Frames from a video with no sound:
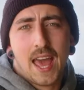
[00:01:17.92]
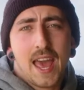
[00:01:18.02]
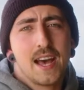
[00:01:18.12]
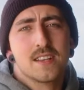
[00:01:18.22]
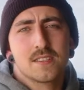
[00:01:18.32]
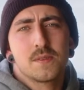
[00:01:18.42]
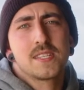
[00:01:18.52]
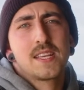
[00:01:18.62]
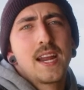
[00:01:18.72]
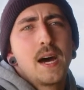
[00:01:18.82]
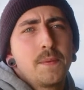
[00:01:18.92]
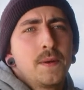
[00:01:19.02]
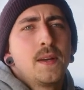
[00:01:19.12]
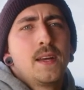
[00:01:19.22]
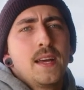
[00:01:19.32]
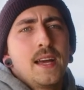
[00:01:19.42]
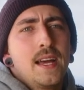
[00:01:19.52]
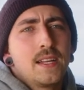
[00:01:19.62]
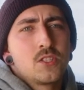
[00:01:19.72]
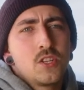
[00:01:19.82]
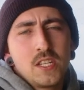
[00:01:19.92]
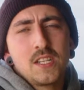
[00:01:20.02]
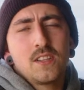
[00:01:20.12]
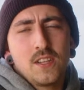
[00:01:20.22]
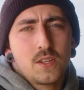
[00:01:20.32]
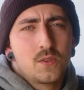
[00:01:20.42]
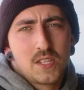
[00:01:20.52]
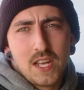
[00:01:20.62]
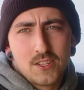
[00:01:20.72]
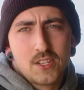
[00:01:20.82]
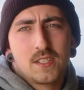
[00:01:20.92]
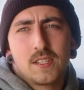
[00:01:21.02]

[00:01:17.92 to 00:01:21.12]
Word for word: house that we set up and tuned into the local station